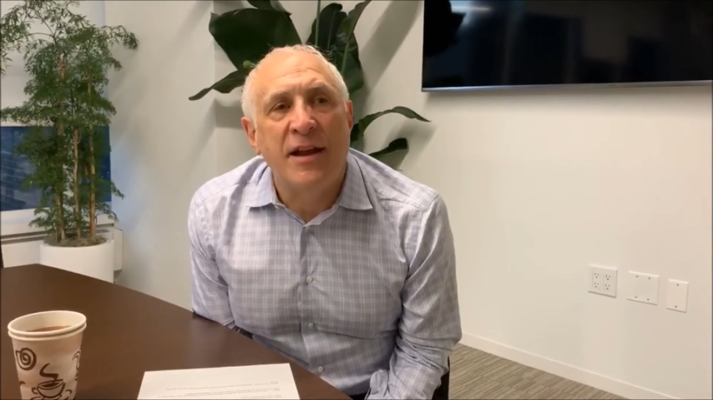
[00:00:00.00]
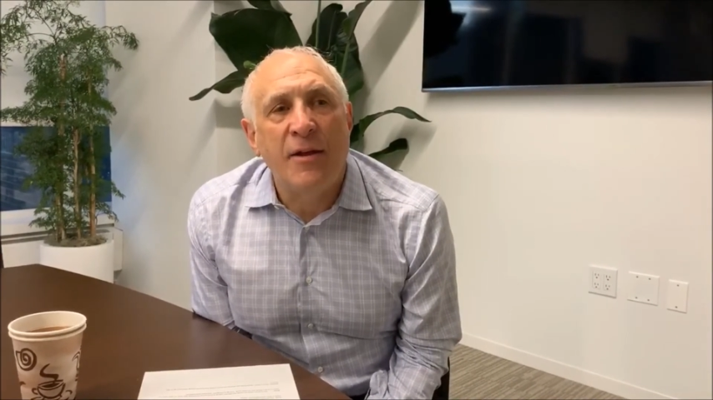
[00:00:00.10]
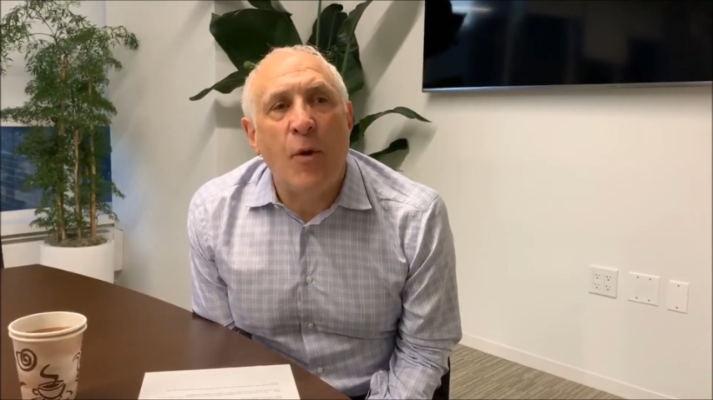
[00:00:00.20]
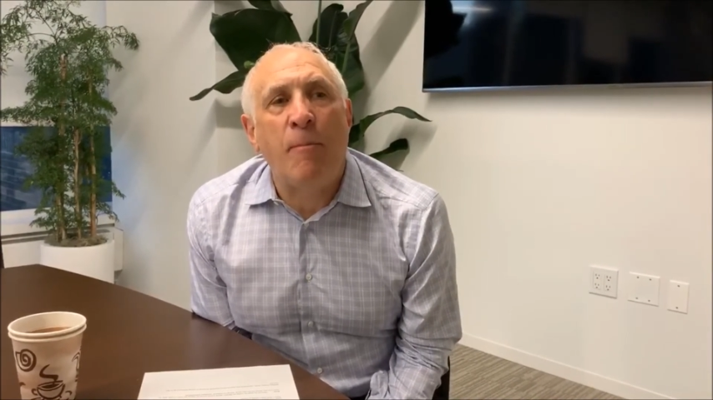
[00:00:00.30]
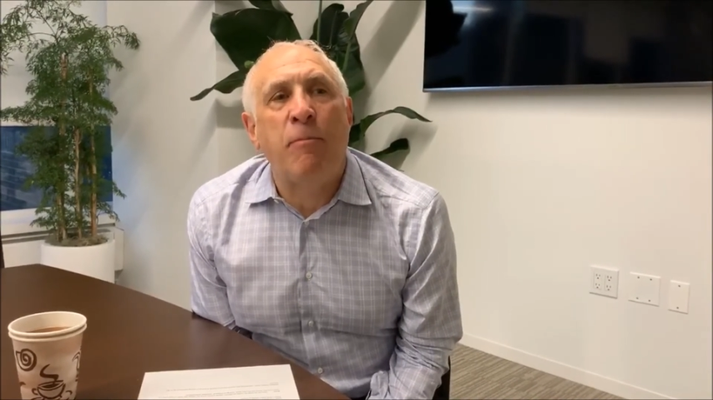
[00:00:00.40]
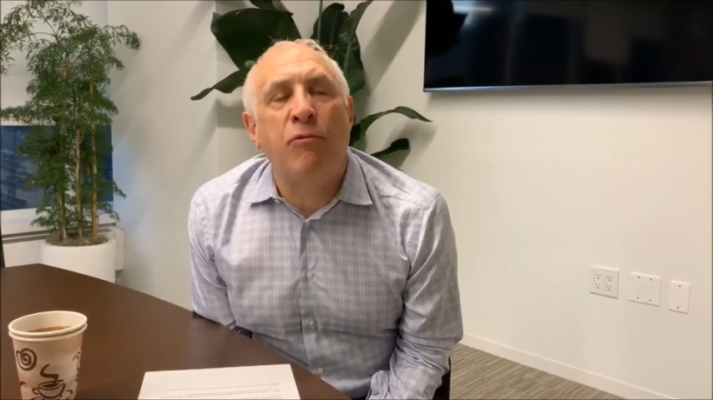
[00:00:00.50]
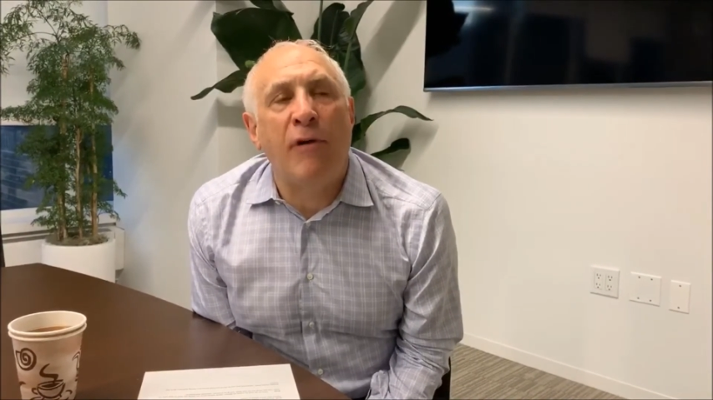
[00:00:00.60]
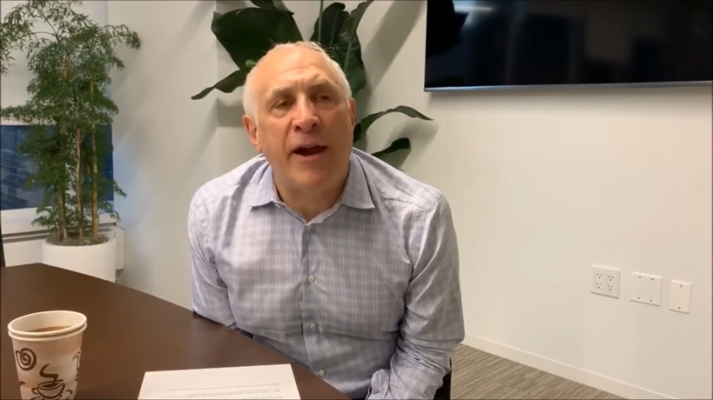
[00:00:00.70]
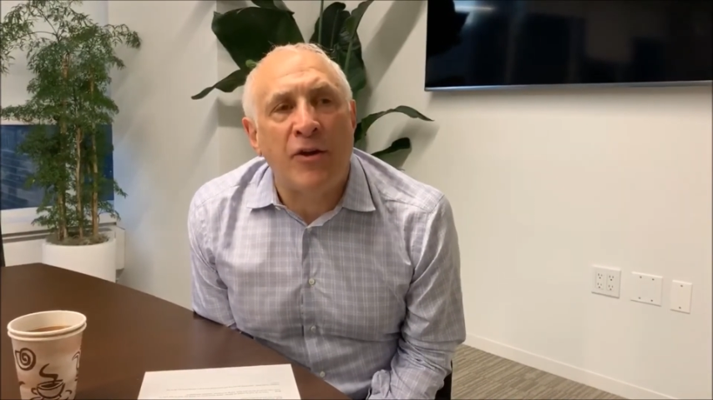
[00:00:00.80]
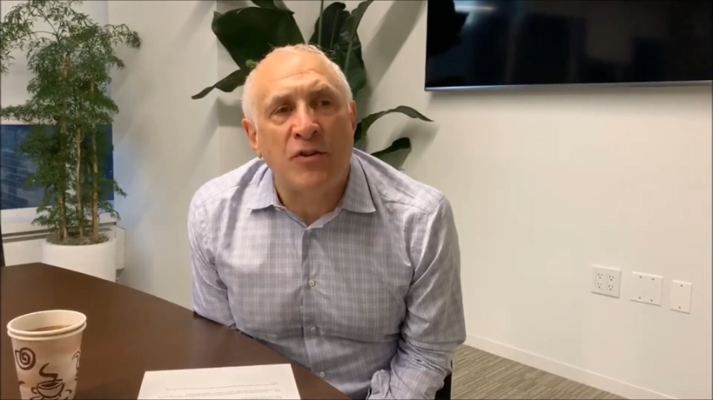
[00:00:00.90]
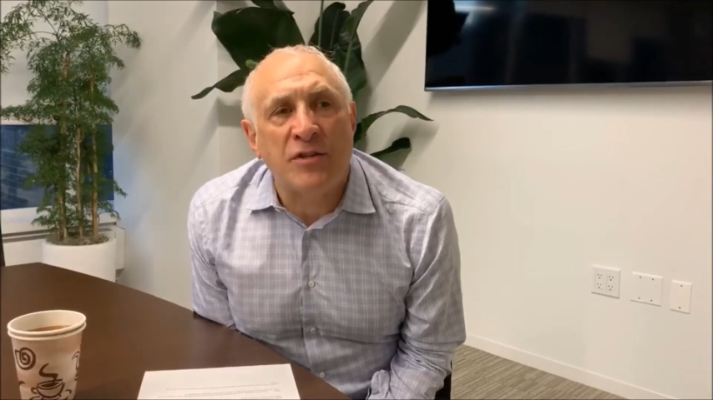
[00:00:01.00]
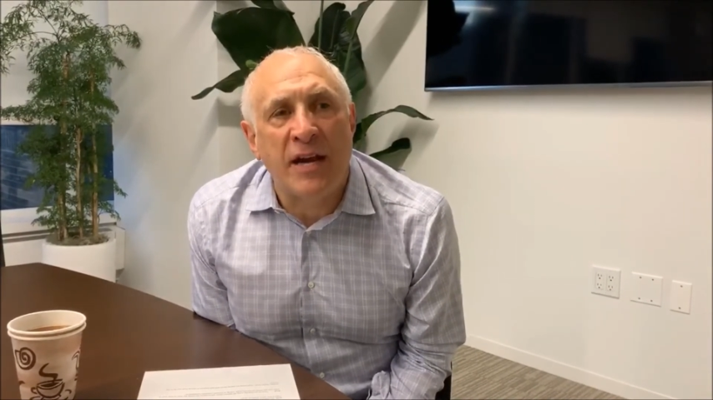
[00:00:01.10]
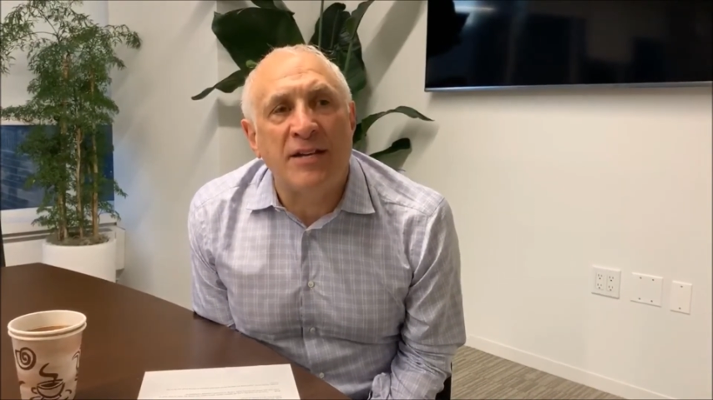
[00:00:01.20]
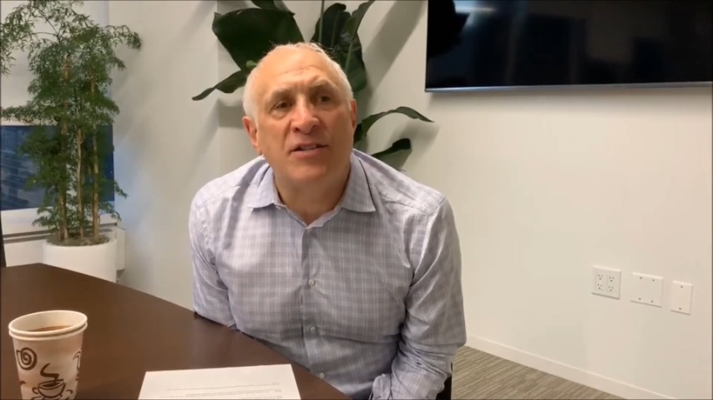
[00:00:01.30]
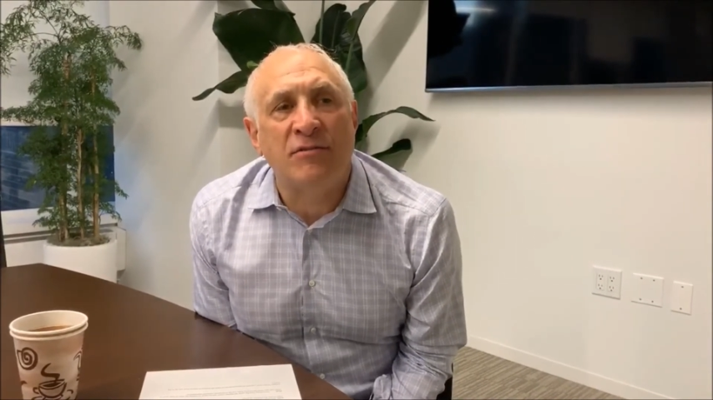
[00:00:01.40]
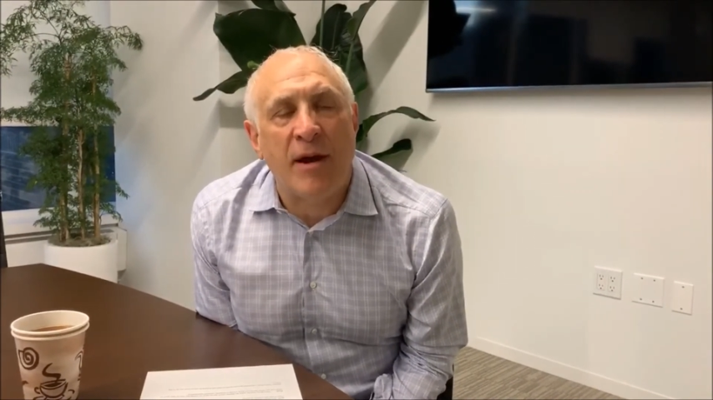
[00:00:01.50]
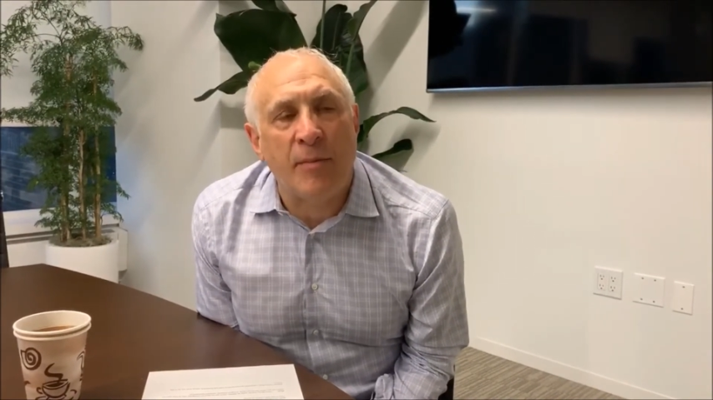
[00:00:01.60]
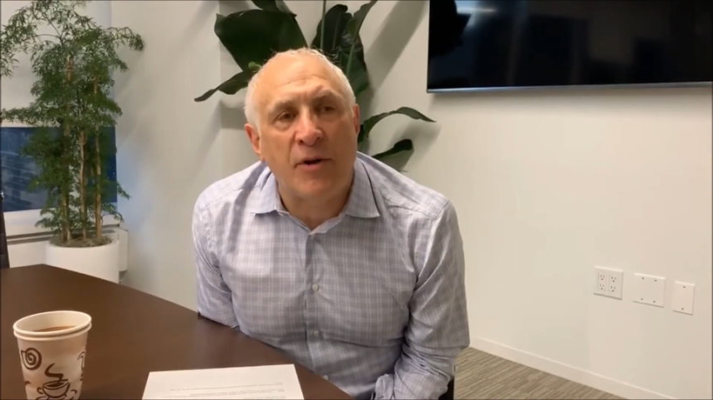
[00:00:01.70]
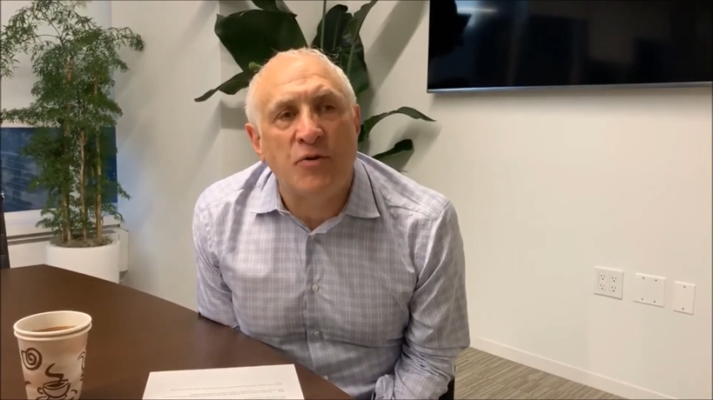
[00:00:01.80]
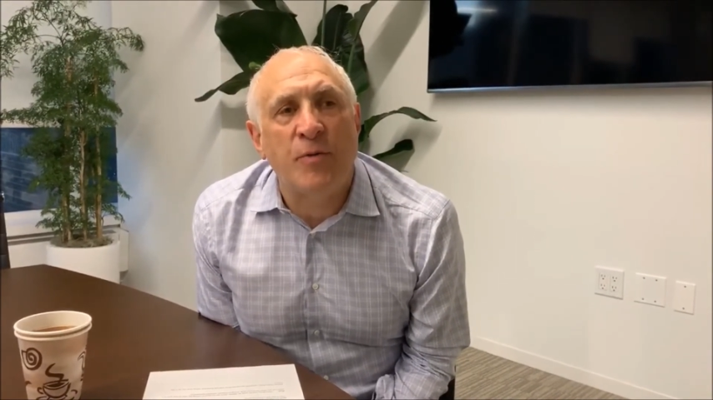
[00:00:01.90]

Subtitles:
where players and celebrities will